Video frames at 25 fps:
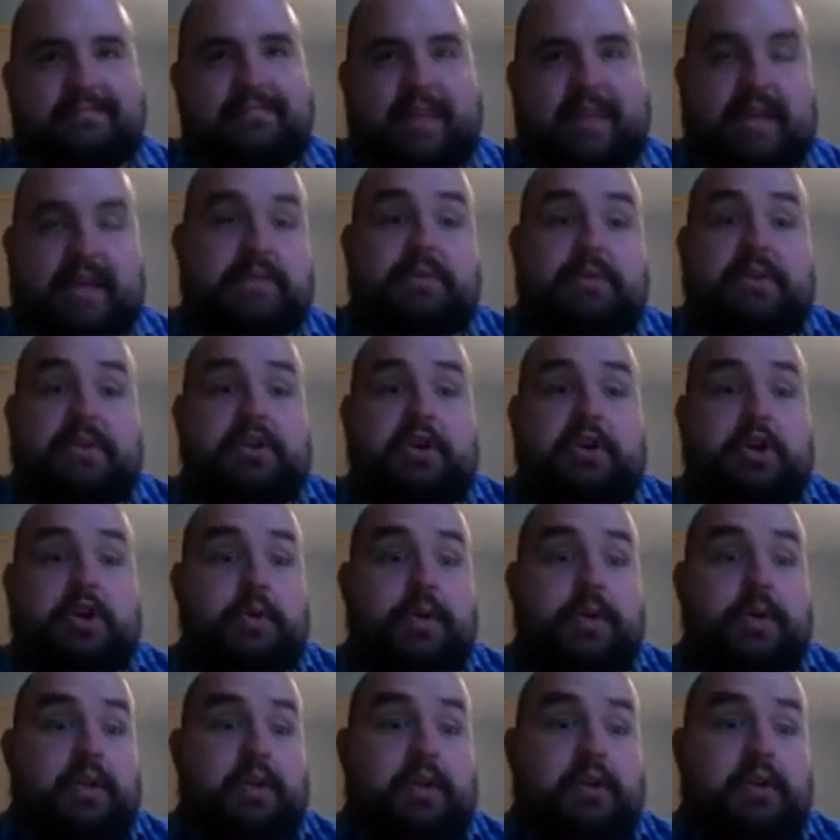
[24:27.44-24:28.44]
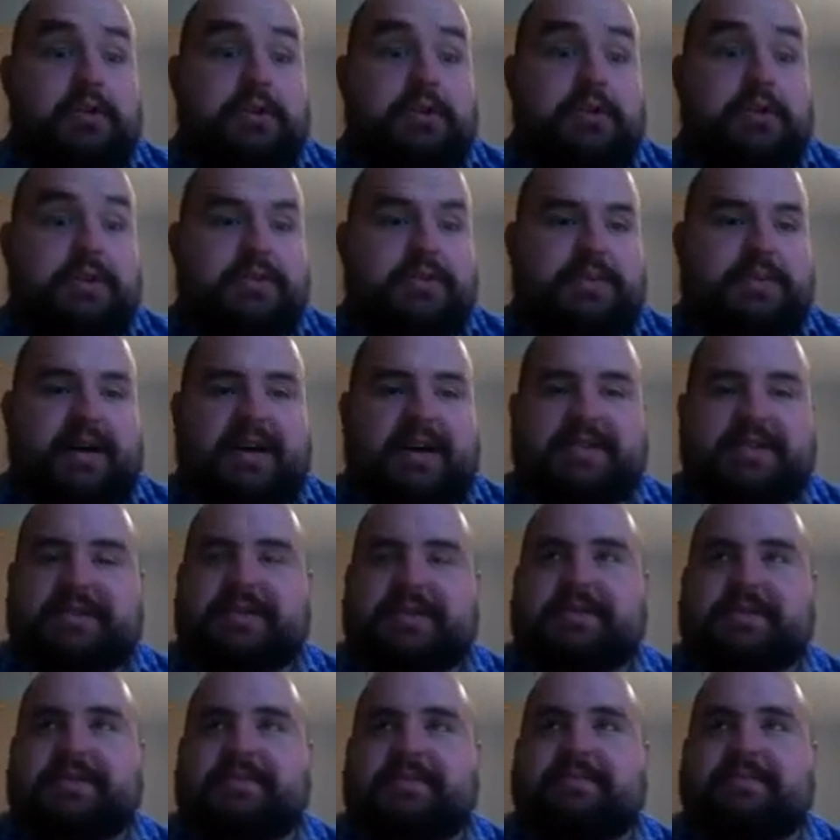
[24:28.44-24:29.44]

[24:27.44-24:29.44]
I really don't know where to look during these pauses.